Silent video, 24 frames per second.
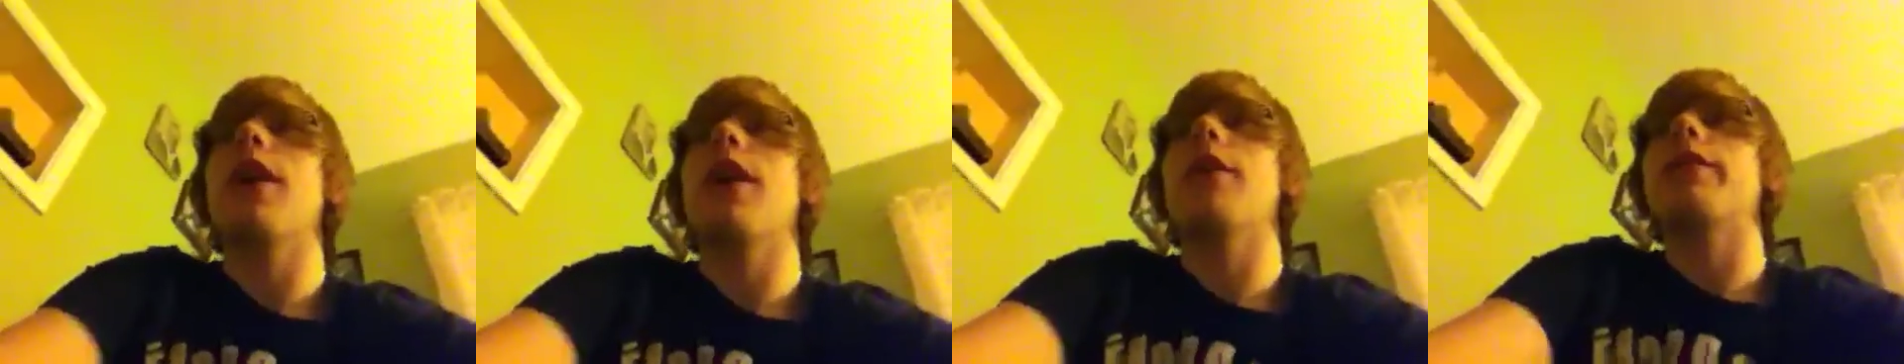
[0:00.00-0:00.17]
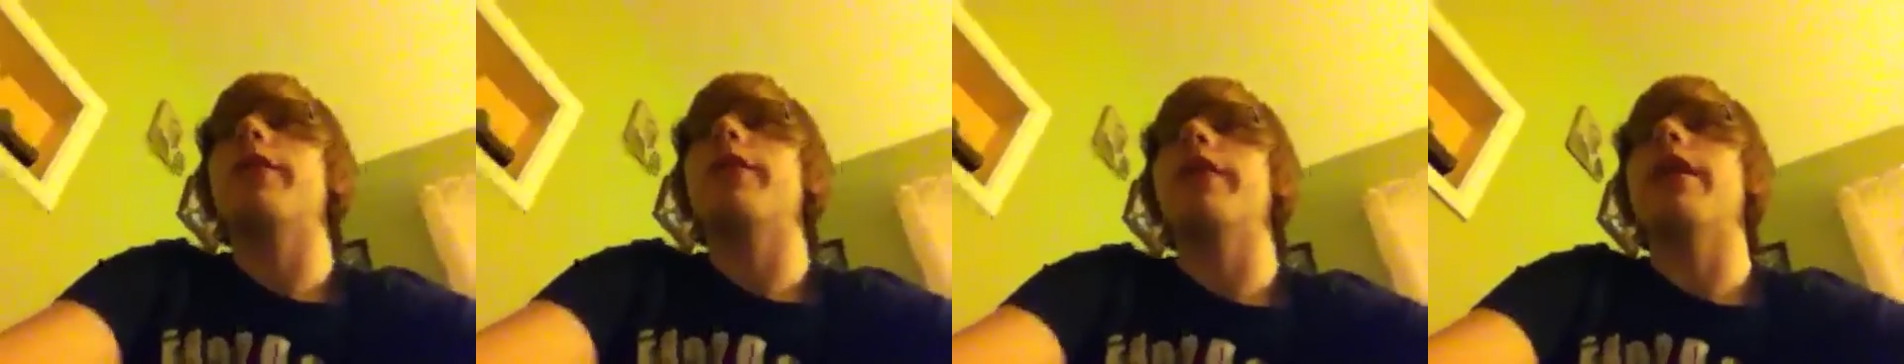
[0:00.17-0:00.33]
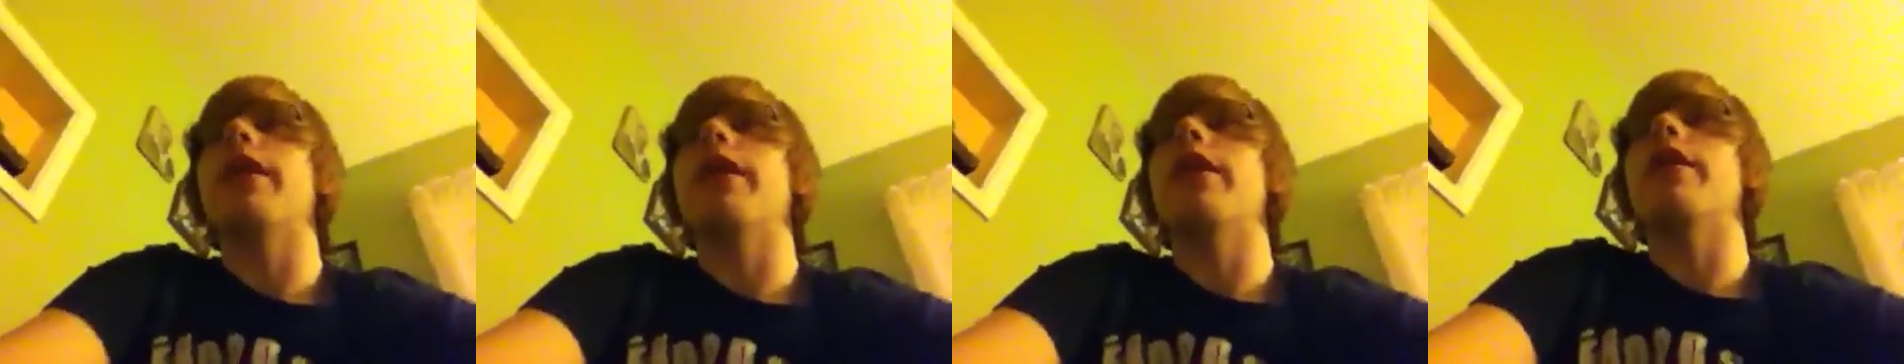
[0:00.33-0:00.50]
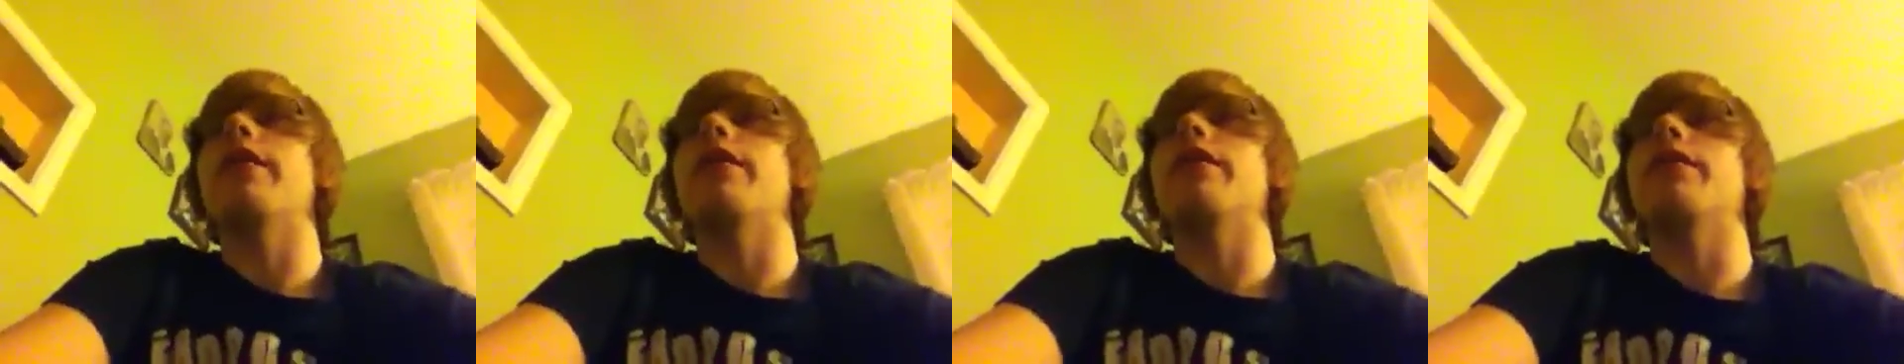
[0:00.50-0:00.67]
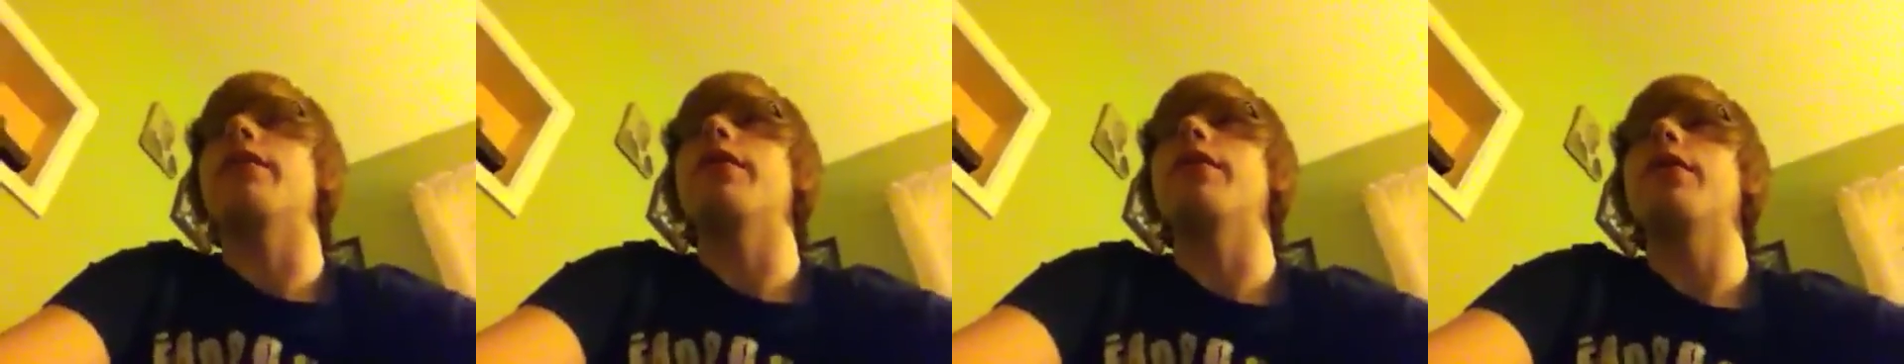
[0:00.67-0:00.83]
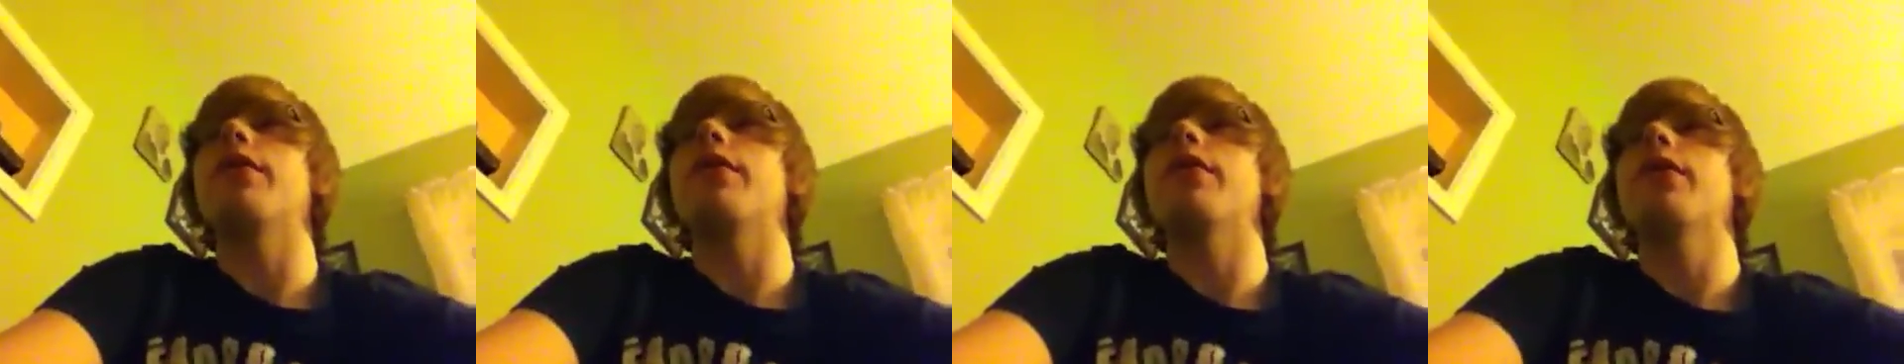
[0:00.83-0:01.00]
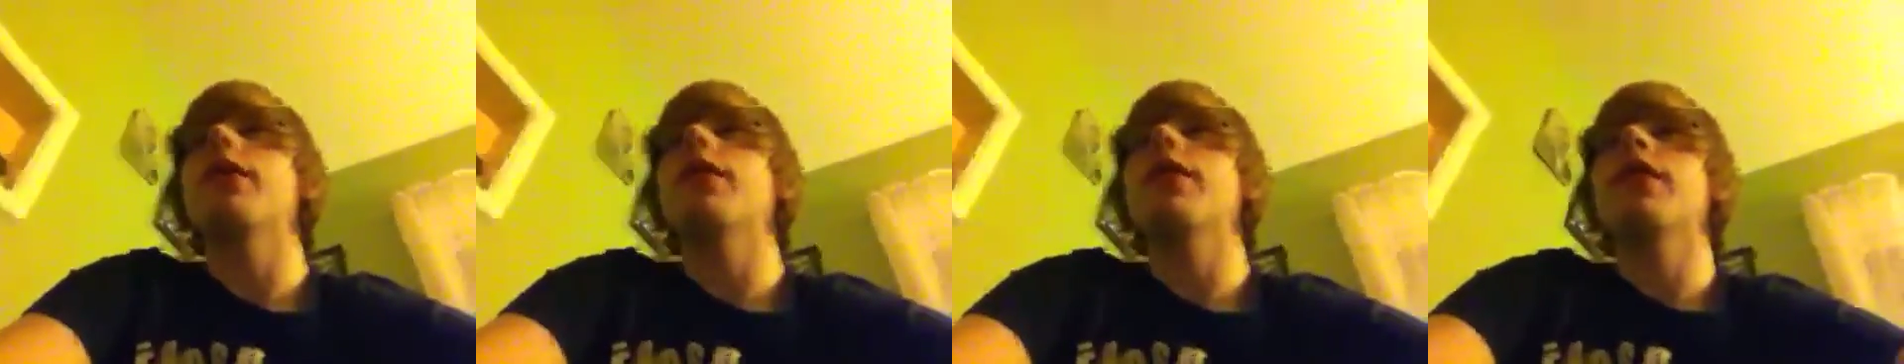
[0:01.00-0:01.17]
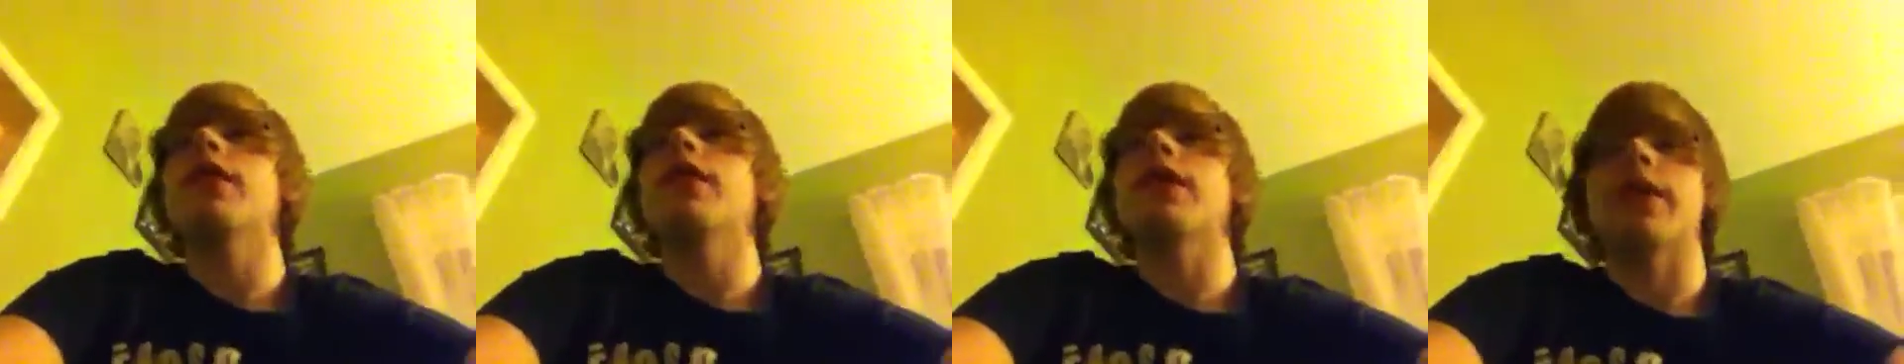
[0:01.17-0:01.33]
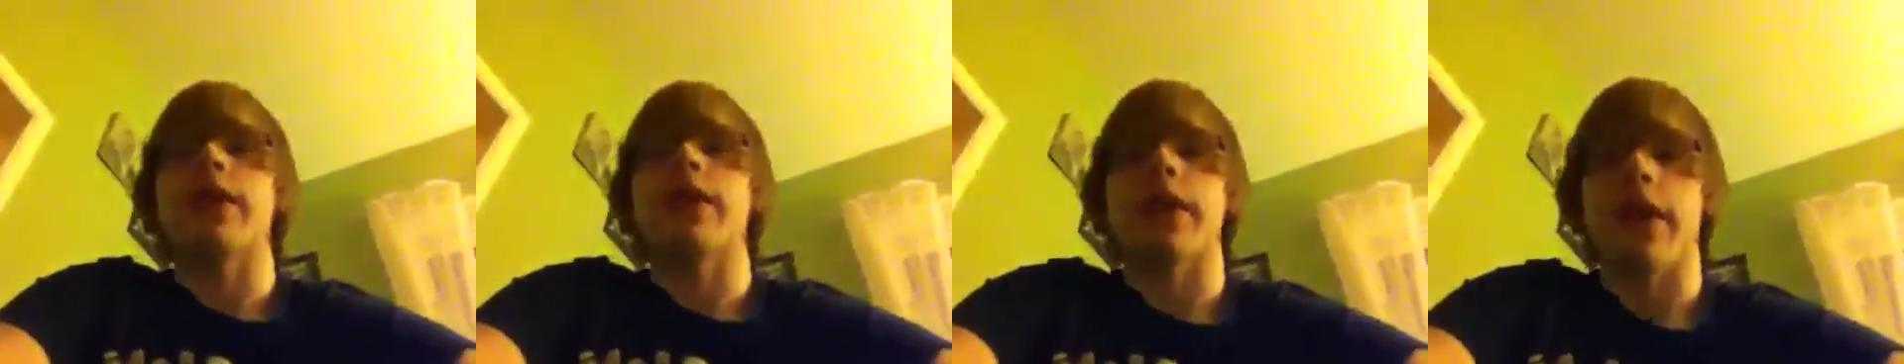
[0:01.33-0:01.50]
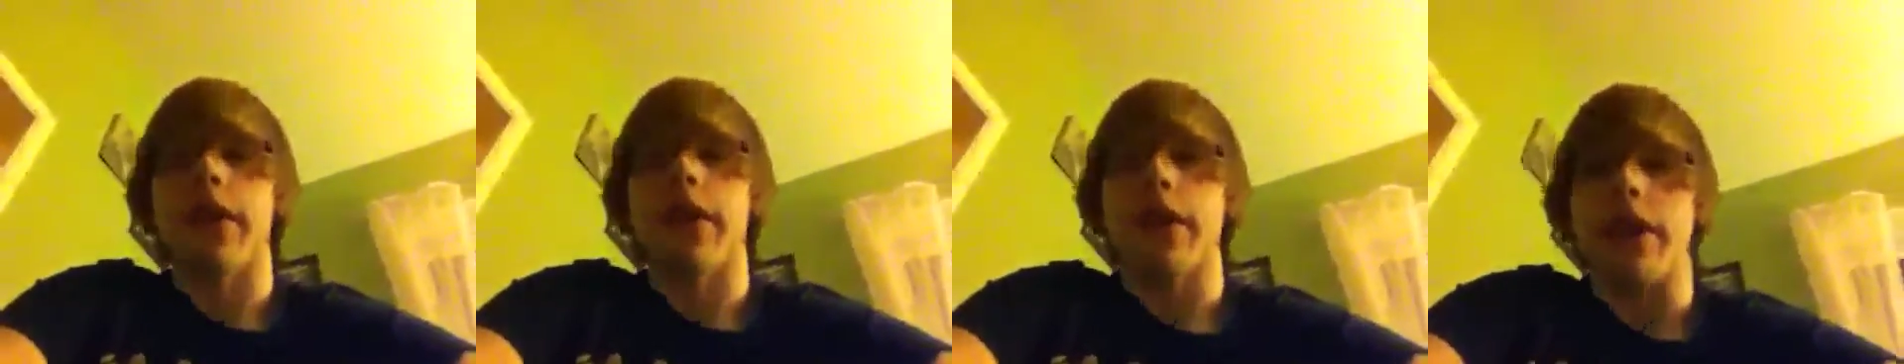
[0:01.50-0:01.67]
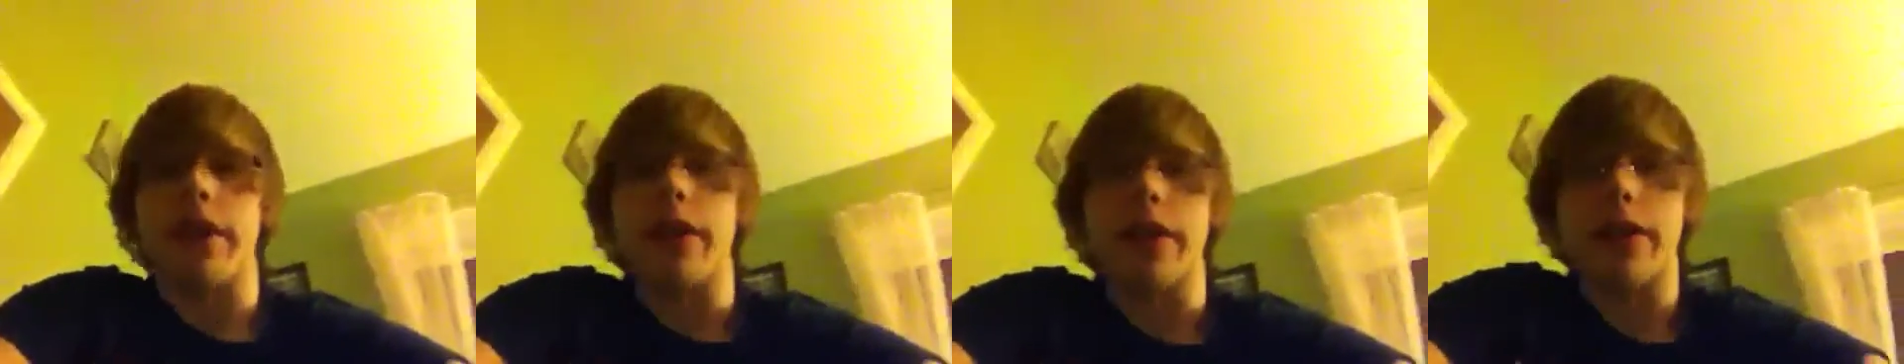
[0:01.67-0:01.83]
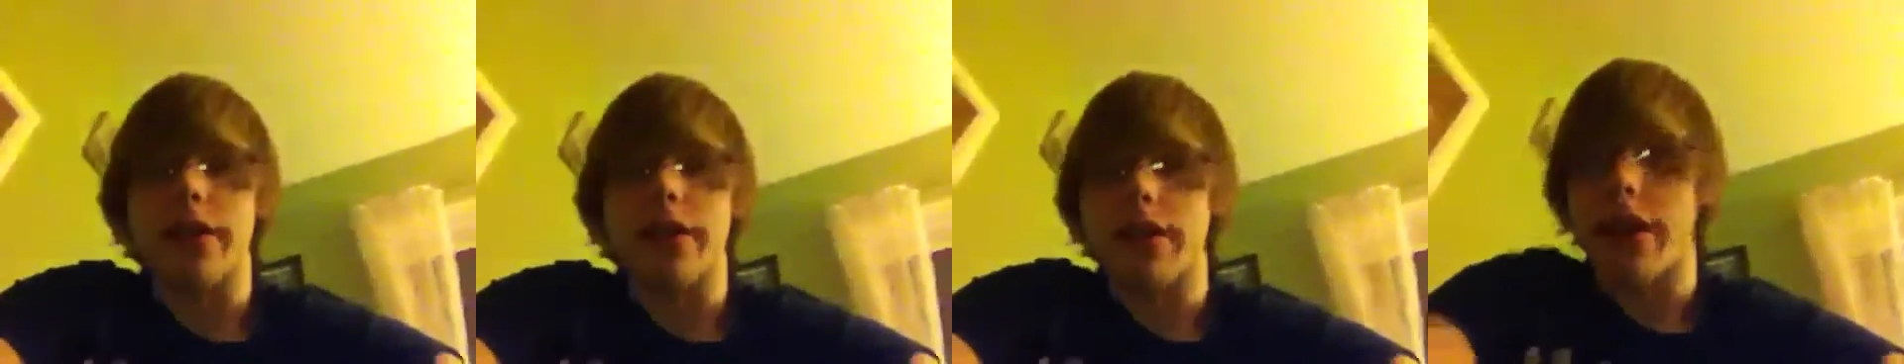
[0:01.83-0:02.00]
I'm going to have,
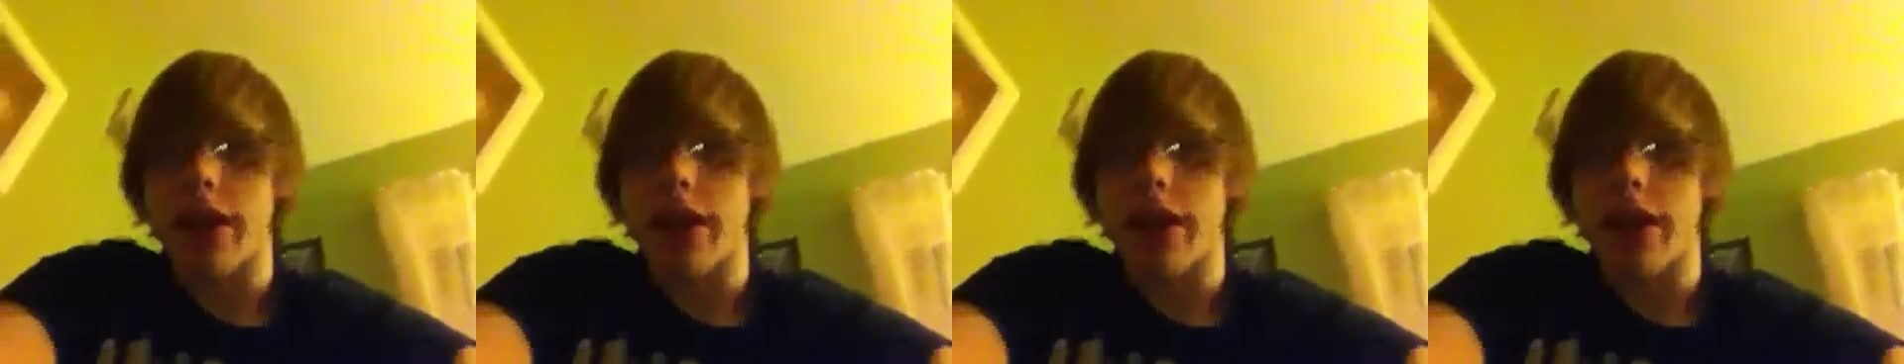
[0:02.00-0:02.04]
god,